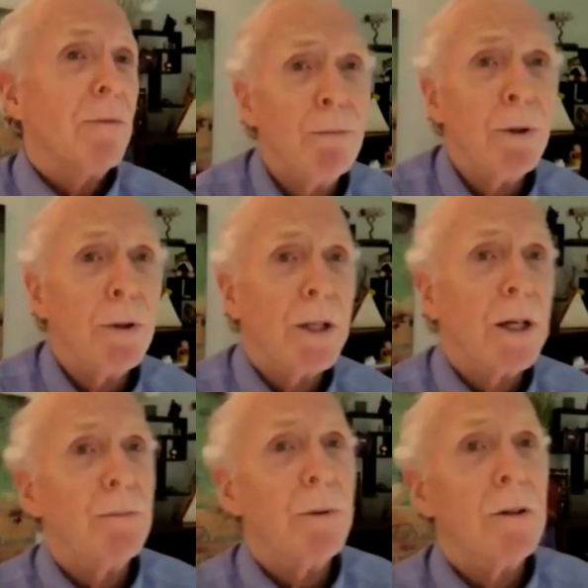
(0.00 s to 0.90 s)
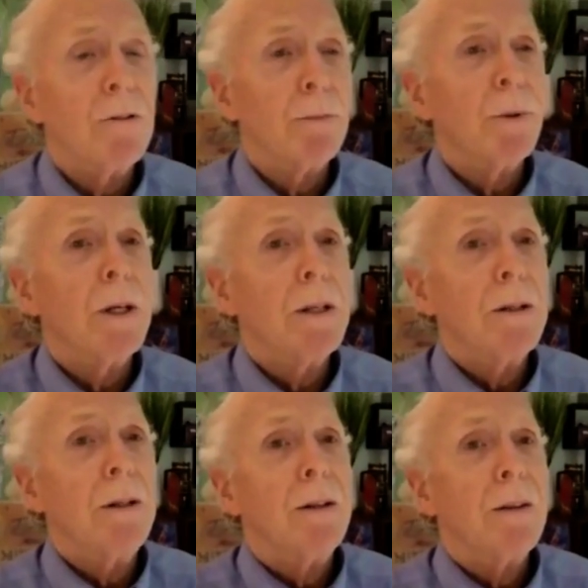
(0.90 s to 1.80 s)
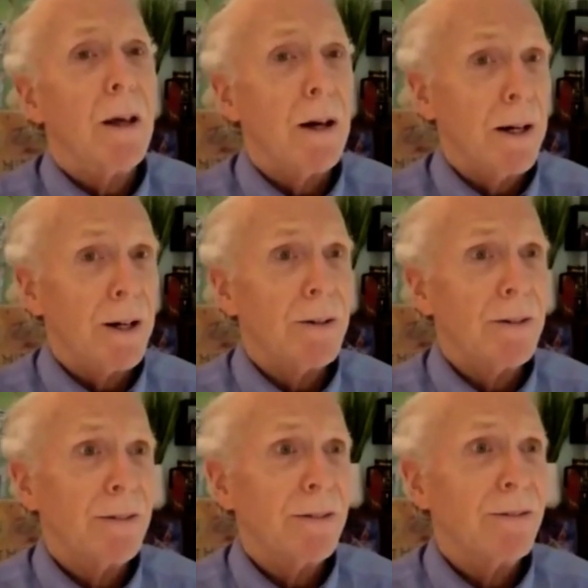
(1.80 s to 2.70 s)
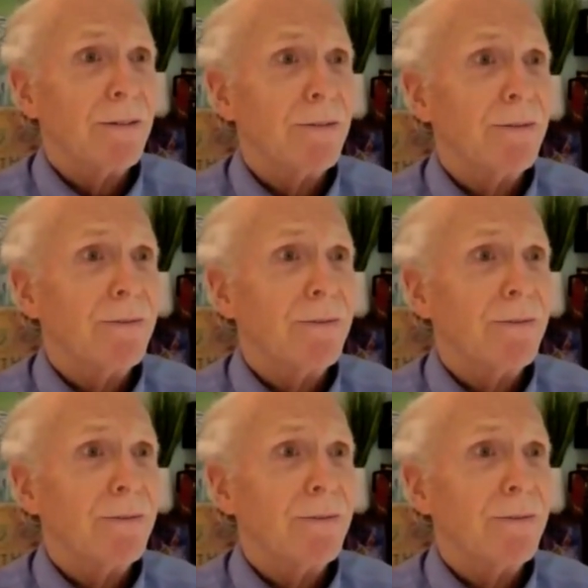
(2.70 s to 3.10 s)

And what's building up in the spleen? Iron.